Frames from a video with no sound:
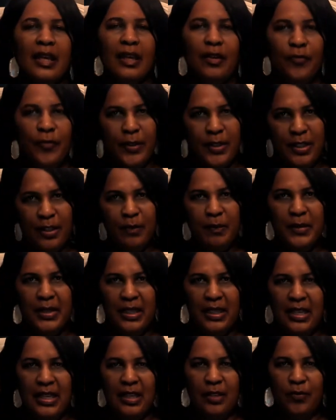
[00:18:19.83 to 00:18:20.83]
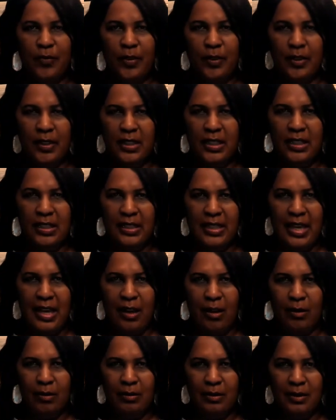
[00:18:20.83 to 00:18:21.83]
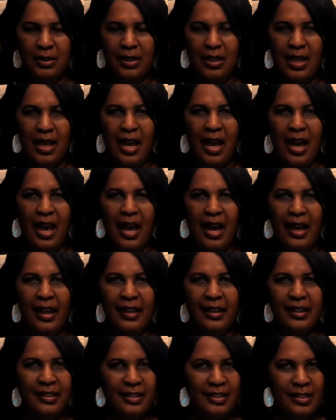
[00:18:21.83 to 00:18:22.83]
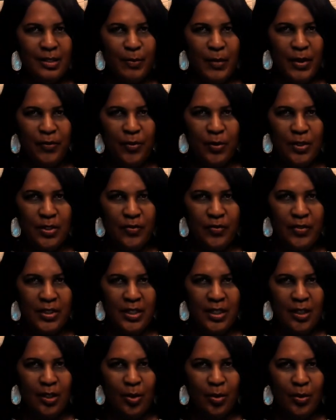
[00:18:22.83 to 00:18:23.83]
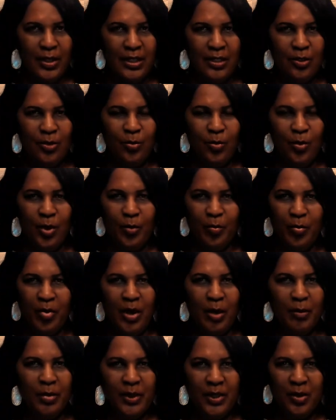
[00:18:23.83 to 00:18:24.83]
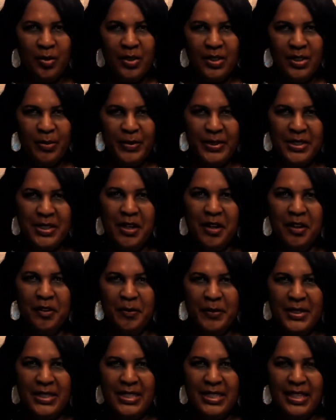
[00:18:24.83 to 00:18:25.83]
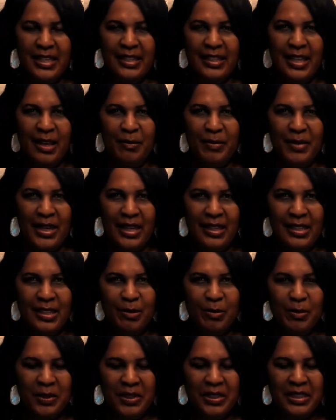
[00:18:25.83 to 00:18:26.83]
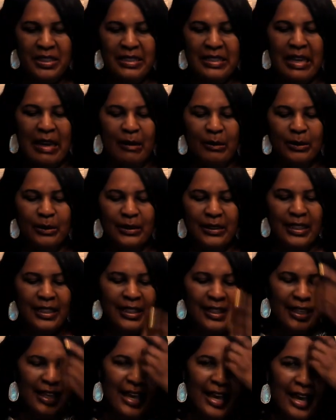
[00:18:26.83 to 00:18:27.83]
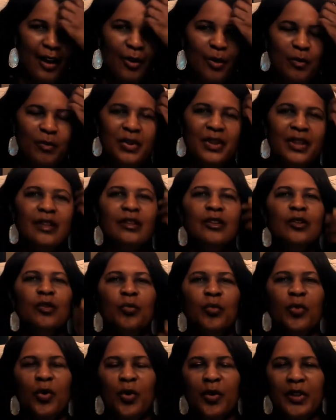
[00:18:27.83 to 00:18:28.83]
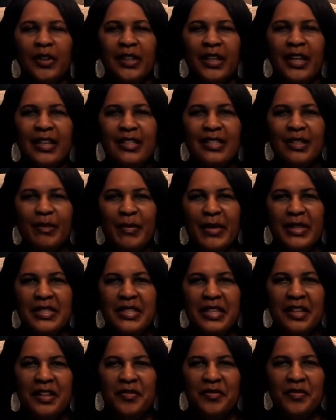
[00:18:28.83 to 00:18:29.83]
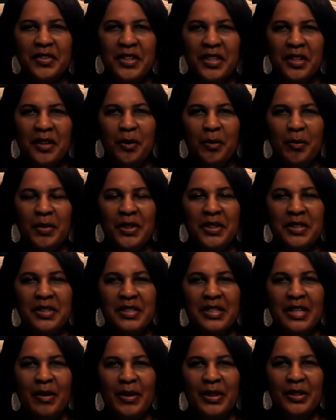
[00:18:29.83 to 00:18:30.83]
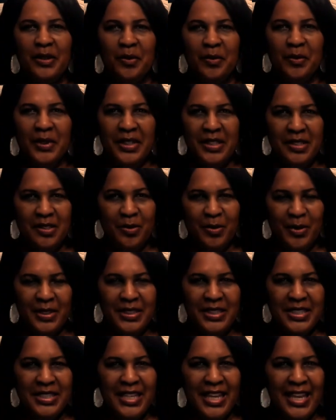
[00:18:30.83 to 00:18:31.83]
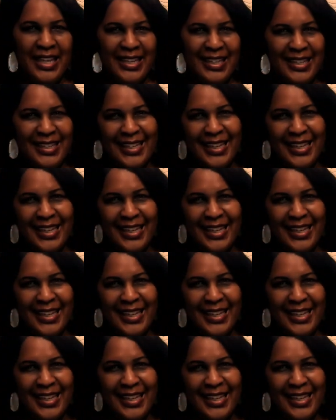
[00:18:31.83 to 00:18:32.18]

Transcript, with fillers: Forgive me again for looking down. Uh, it is my first video and you are probably going to be tired of me saying that, but I keep looking down I'll be a little more organized in my second video because now I know what it's going to take.